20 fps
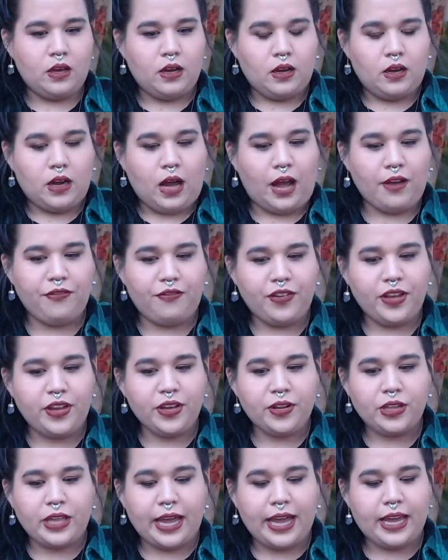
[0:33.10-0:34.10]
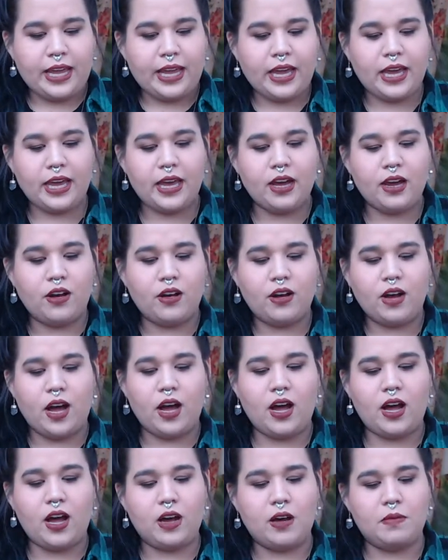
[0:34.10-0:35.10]
I feel like
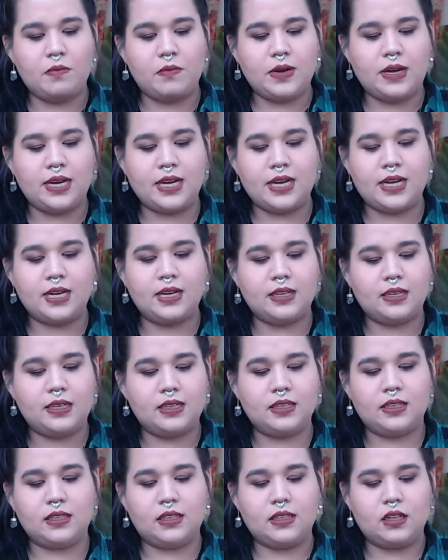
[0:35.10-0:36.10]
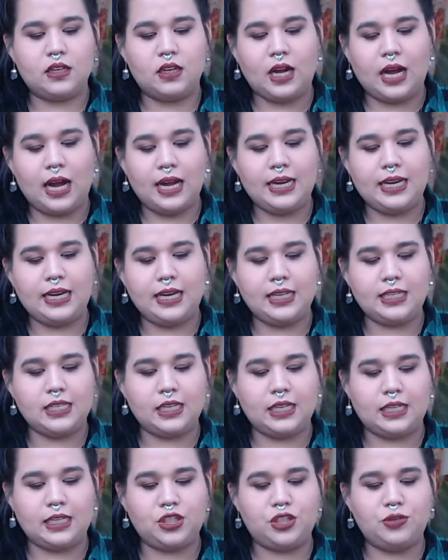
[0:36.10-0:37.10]
I needed to
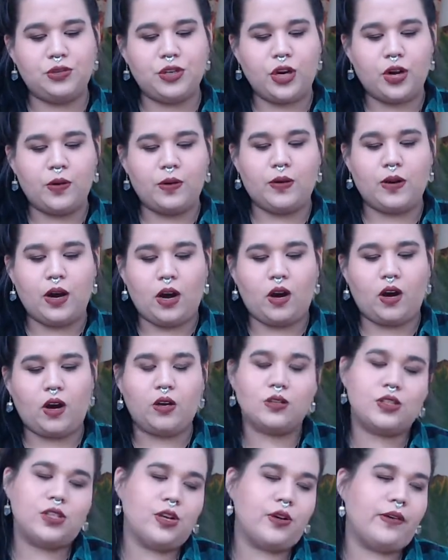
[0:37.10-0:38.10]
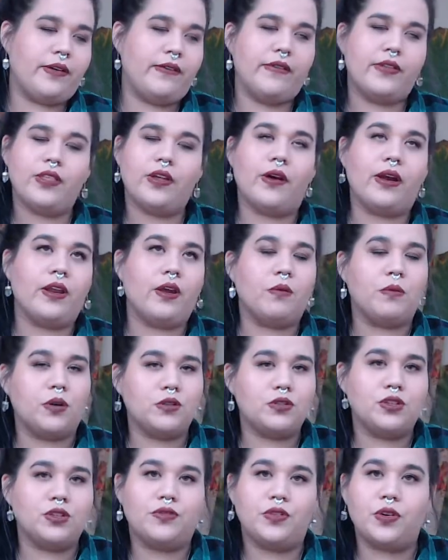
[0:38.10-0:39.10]
let you know also, even though I know
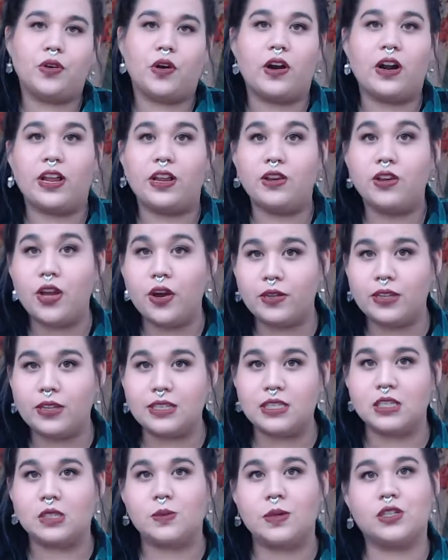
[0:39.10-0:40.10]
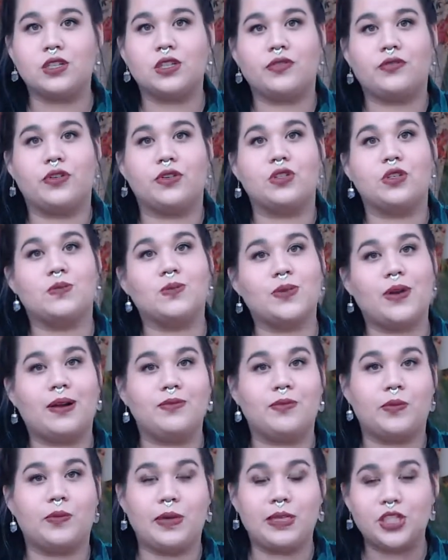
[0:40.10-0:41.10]
most of you already know this, especially if you're subscribed
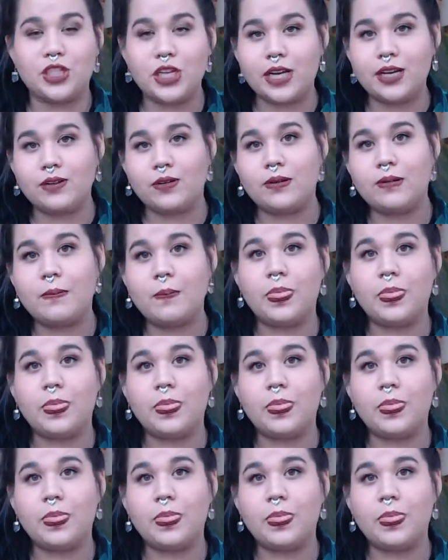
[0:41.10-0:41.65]
to my channel.